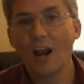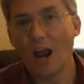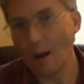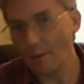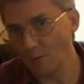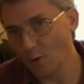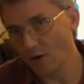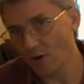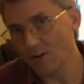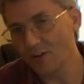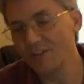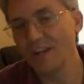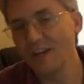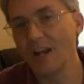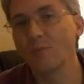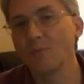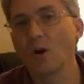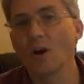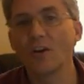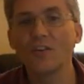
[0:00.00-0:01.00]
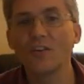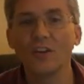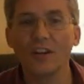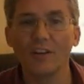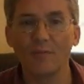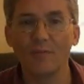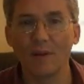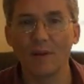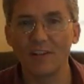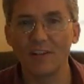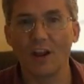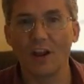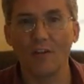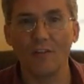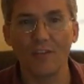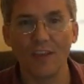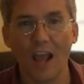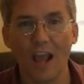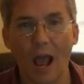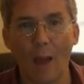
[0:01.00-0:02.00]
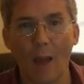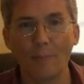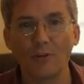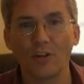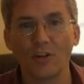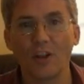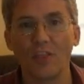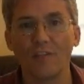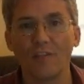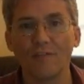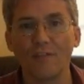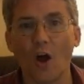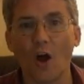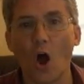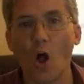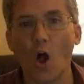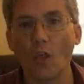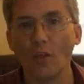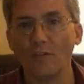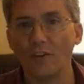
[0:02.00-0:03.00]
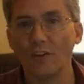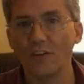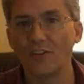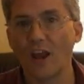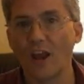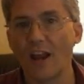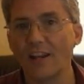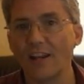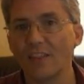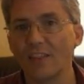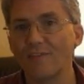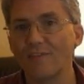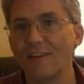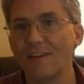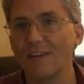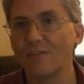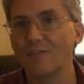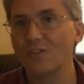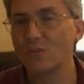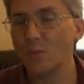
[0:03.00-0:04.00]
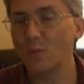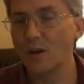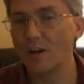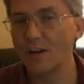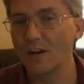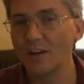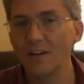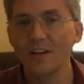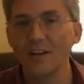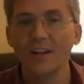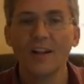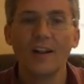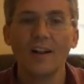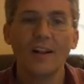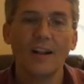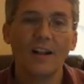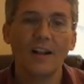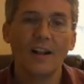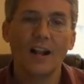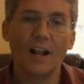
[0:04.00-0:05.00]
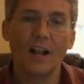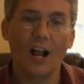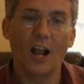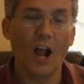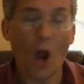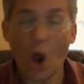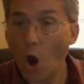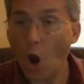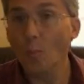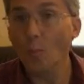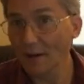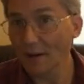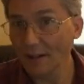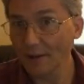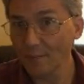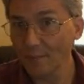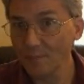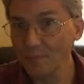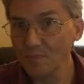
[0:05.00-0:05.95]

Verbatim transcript: I'm going to Denmark to give myself the option in the fall of deciding the fate of Sweden uh, opening.